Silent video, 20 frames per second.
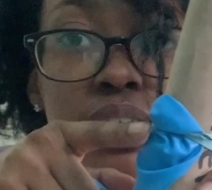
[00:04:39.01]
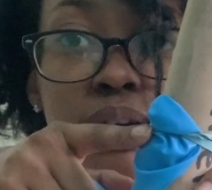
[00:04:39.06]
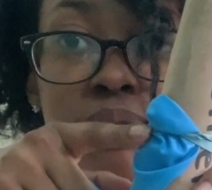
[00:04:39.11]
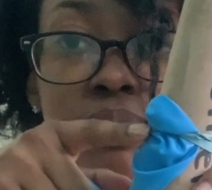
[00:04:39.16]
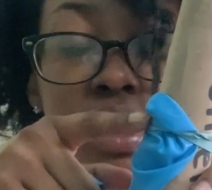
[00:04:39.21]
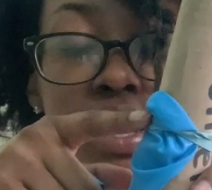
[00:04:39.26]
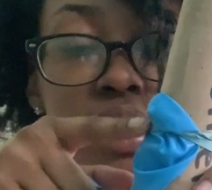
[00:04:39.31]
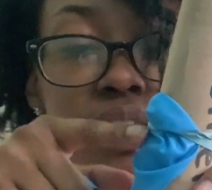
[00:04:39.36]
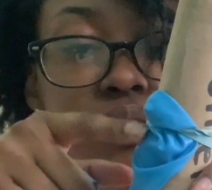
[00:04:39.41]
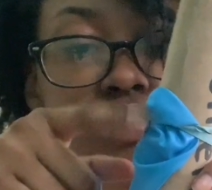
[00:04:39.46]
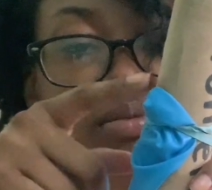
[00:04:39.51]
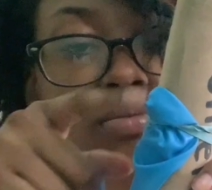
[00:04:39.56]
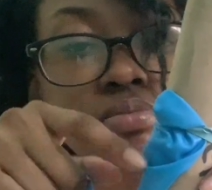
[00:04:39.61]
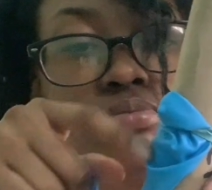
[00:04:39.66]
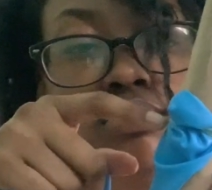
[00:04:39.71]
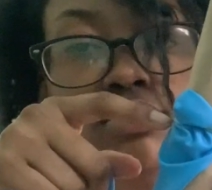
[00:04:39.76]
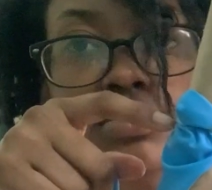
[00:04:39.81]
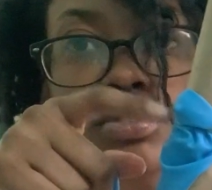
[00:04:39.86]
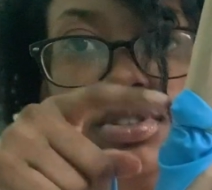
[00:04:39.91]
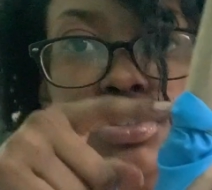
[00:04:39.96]
around
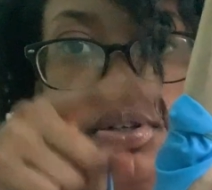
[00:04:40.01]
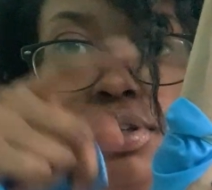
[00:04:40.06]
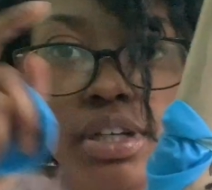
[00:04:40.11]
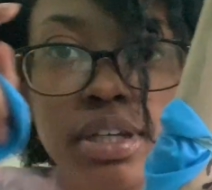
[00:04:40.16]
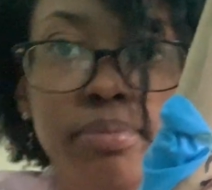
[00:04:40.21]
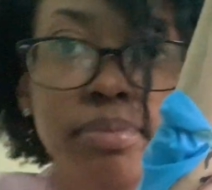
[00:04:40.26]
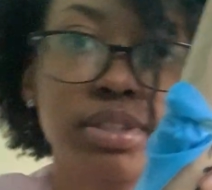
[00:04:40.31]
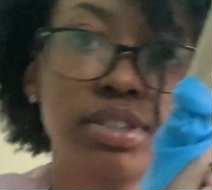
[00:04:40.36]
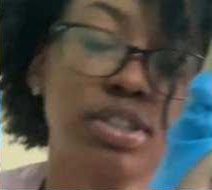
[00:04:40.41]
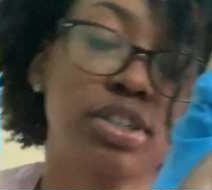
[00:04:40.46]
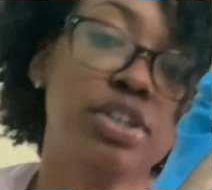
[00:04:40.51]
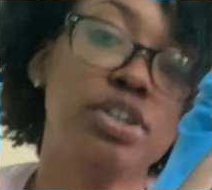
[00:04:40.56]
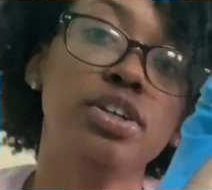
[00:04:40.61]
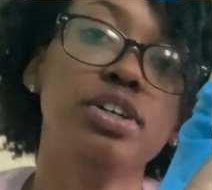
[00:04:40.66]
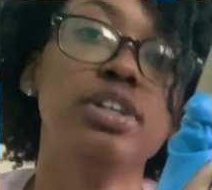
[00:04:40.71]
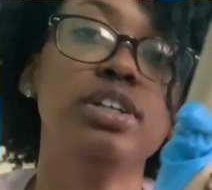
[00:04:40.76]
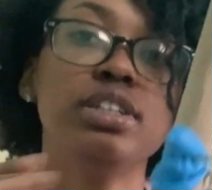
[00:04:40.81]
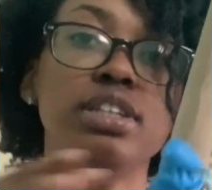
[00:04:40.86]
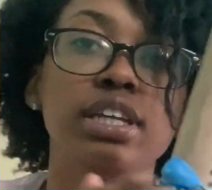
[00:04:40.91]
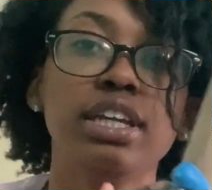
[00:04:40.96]
so it can be
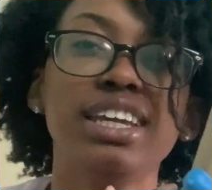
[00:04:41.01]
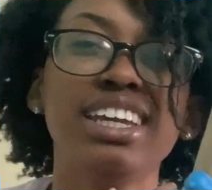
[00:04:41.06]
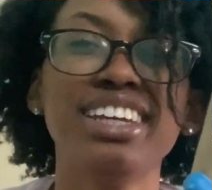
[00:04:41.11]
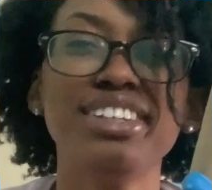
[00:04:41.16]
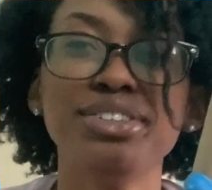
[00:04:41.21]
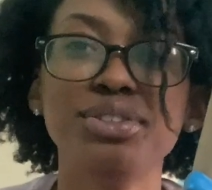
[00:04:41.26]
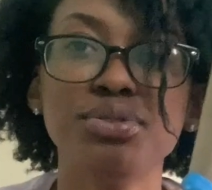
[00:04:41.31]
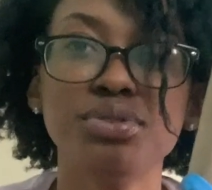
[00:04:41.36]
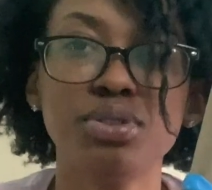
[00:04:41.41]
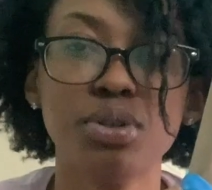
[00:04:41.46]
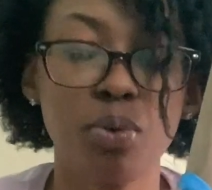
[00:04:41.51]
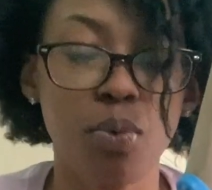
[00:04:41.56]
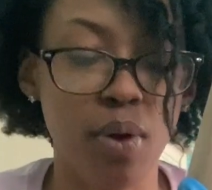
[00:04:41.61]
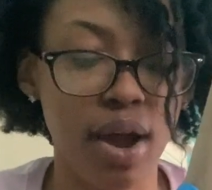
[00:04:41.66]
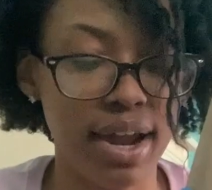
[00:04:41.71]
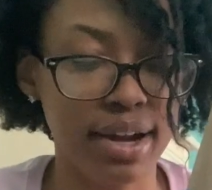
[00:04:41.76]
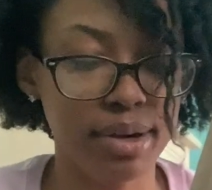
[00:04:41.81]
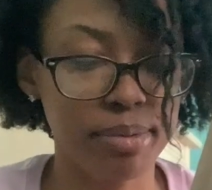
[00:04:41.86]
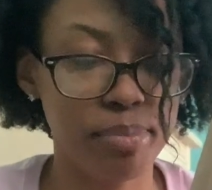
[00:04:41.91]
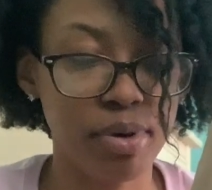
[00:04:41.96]
secure. And again, use the
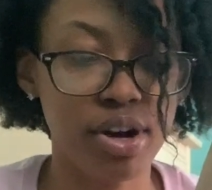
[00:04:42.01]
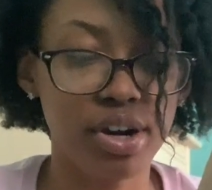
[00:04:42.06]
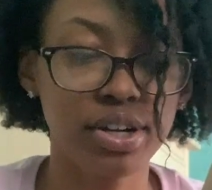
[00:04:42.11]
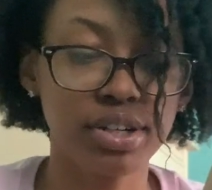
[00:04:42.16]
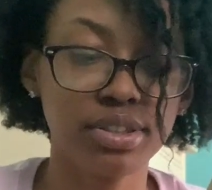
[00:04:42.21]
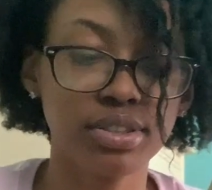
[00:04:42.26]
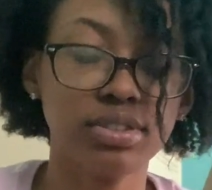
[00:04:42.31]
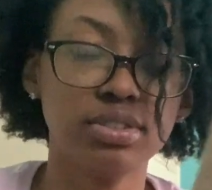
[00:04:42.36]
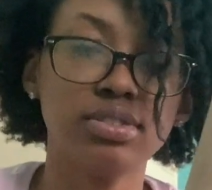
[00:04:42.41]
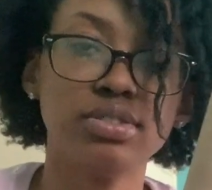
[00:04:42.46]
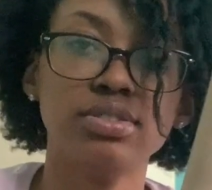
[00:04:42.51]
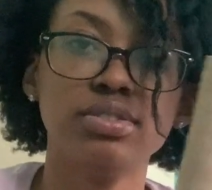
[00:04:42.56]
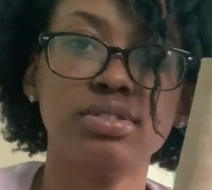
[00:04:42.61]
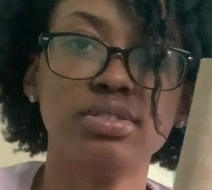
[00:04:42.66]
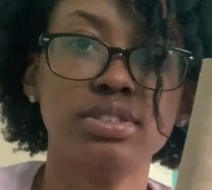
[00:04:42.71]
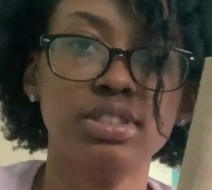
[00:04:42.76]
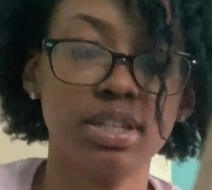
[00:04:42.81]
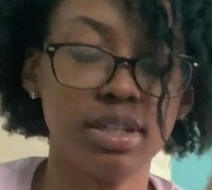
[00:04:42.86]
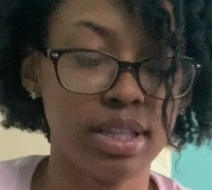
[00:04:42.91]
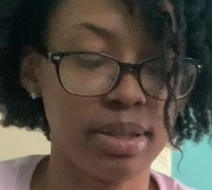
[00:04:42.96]
wider part
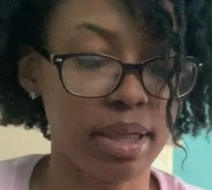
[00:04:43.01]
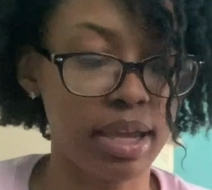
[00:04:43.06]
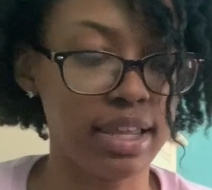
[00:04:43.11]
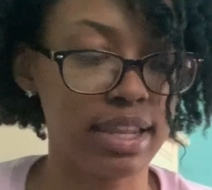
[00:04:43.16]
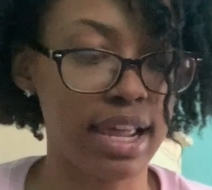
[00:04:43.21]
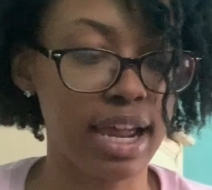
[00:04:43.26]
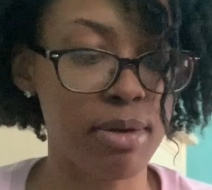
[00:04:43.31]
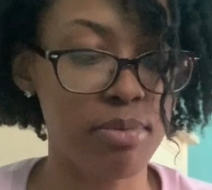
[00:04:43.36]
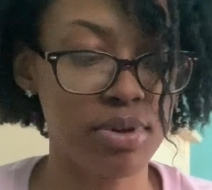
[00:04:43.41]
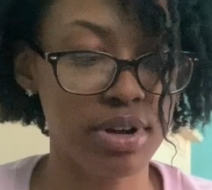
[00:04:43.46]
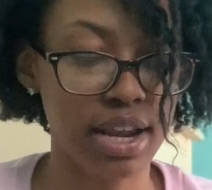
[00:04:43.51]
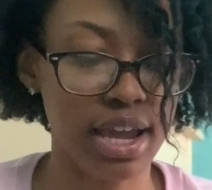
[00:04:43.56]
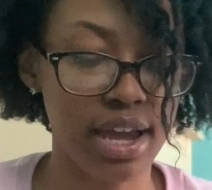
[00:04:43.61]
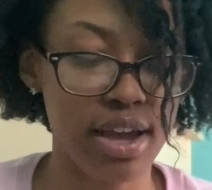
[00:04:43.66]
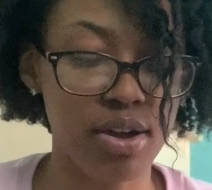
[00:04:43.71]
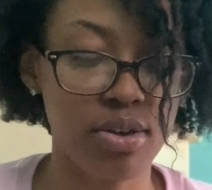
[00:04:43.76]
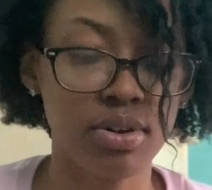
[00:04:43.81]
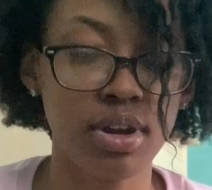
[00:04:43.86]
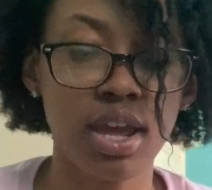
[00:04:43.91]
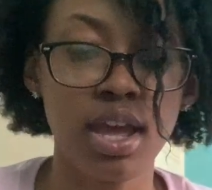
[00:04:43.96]
to lay that one
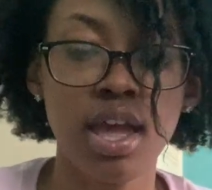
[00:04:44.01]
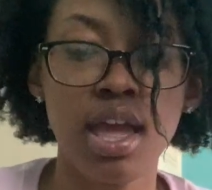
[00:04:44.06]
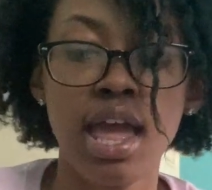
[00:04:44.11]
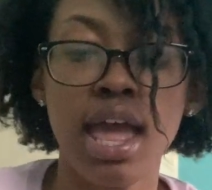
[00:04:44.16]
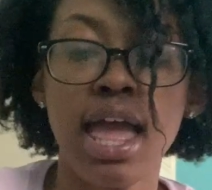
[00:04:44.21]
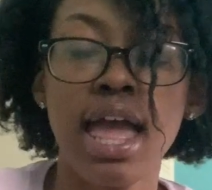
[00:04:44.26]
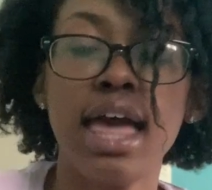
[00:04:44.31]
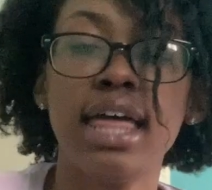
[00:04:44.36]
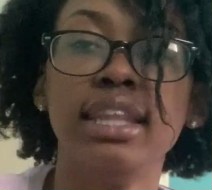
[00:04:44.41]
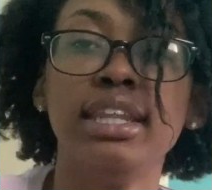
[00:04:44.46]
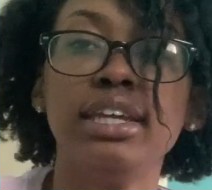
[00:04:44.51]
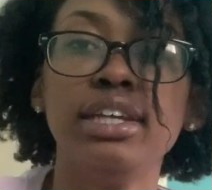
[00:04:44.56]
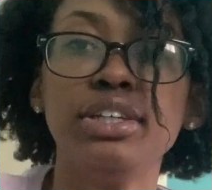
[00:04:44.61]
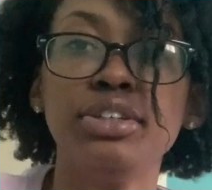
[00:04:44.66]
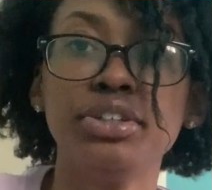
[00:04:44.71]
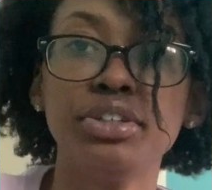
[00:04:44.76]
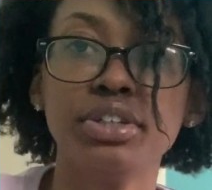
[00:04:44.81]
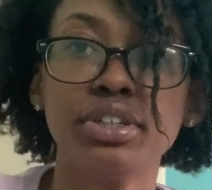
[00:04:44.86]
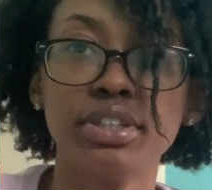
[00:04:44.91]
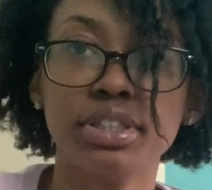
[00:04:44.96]
down. And then
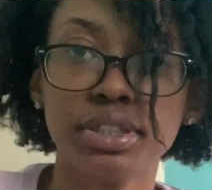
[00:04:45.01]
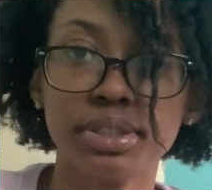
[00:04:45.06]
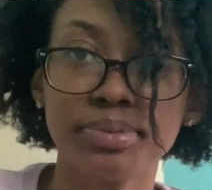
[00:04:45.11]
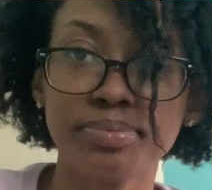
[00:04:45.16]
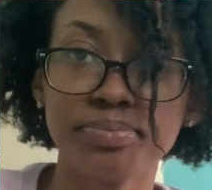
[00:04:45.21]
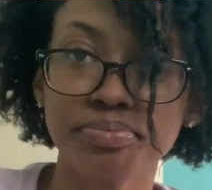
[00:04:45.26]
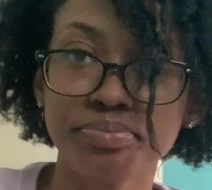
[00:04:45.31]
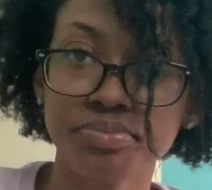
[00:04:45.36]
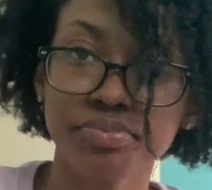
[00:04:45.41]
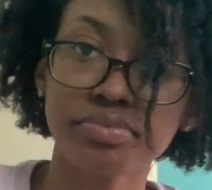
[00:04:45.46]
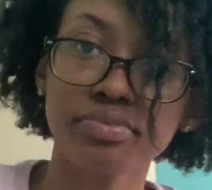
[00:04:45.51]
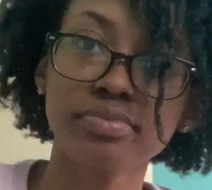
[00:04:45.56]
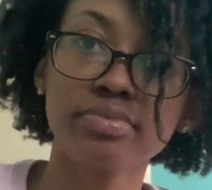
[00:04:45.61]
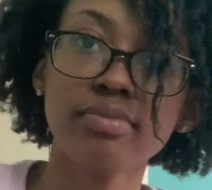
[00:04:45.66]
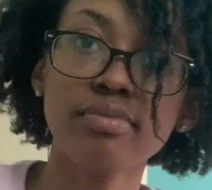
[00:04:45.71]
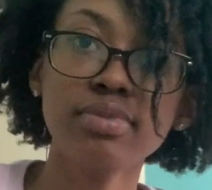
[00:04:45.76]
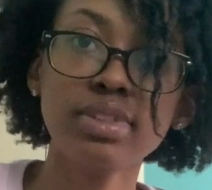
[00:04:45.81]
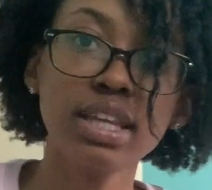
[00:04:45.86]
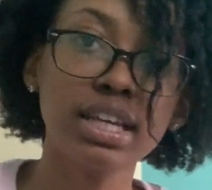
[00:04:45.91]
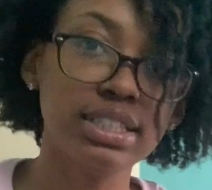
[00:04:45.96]
you're gonna
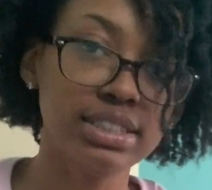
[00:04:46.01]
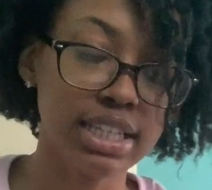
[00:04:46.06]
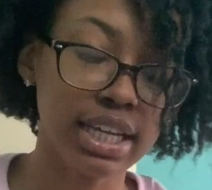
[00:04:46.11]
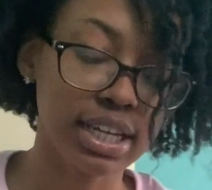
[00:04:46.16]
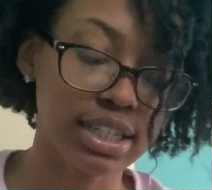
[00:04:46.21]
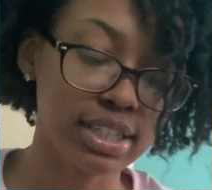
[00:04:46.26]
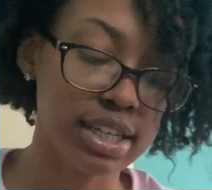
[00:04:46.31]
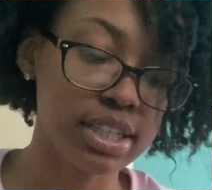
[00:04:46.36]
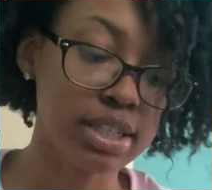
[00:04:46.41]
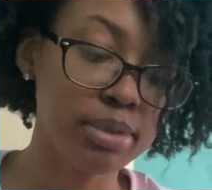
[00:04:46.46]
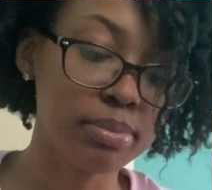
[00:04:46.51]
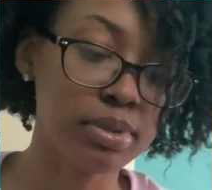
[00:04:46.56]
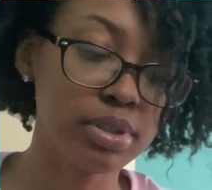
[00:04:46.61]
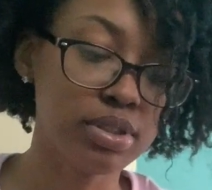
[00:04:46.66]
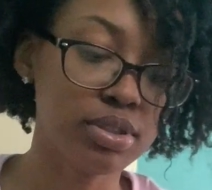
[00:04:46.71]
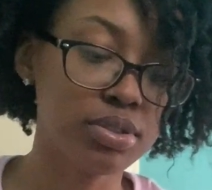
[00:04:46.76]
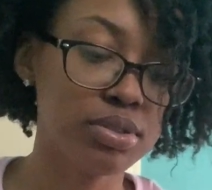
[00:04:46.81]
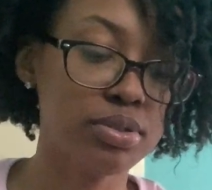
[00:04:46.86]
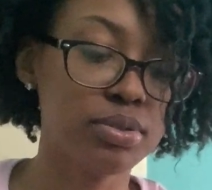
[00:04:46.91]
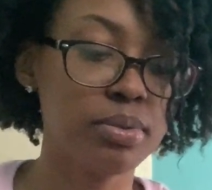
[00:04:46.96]
take another
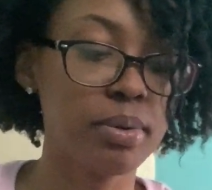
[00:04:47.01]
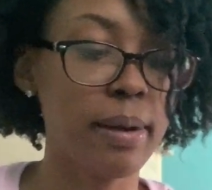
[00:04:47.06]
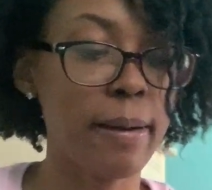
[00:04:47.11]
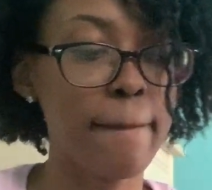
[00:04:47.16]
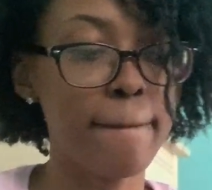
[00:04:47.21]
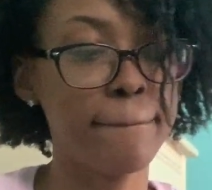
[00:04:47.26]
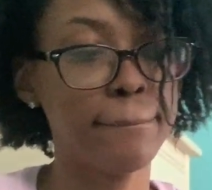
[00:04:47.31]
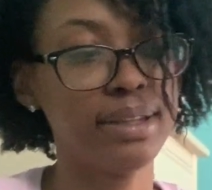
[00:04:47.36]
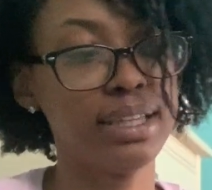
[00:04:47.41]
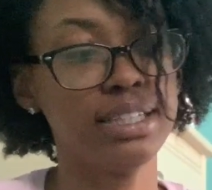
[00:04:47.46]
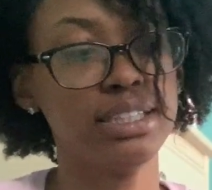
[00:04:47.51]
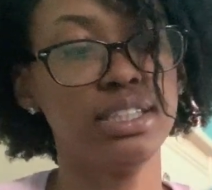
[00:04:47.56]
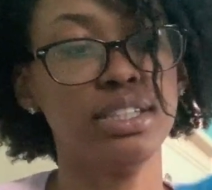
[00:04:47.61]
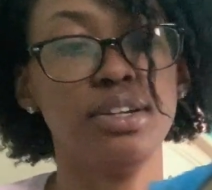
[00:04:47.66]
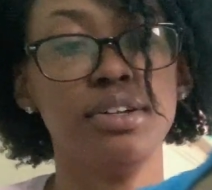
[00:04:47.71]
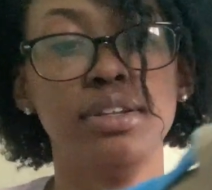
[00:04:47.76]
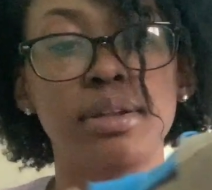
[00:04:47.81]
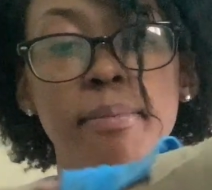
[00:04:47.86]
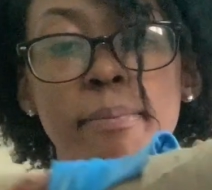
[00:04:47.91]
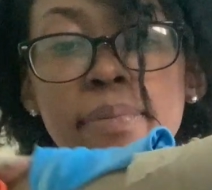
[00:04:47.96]
balloon, place it
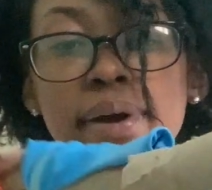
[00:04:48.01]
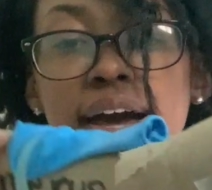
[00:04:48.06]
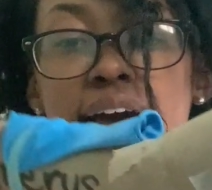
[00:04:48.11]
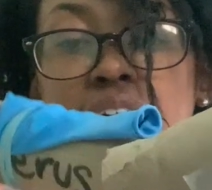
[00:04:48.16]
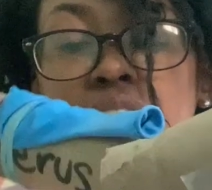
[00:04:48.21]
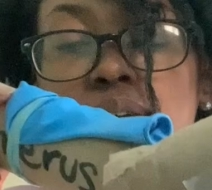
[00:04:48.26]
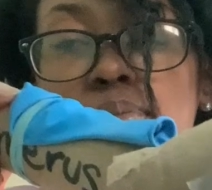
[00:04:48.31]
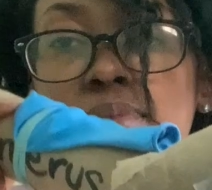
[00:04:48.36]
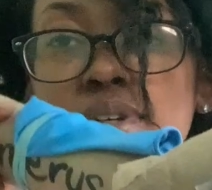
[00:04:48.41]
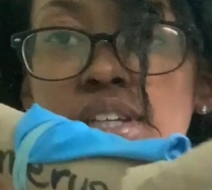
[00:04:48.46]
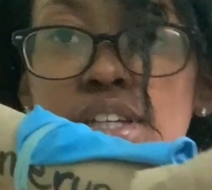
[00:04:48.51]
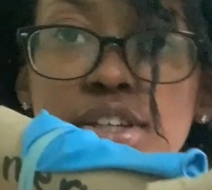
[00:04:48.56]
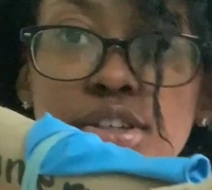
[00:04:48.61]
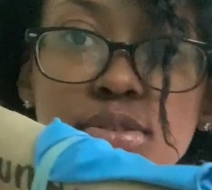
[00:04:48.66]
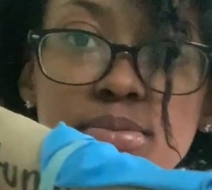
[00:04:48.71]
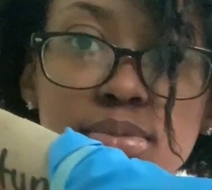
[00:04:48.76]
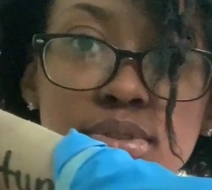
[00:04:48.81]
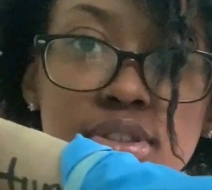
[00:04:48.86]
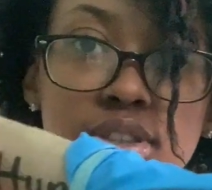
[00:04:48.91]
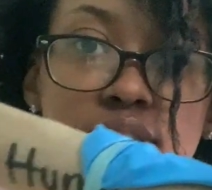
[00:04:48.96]
on the bottom of the
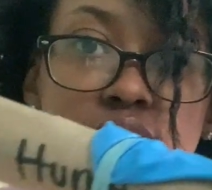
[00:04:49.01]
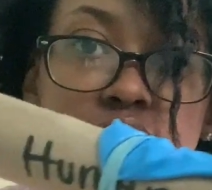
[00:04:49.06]
humerus,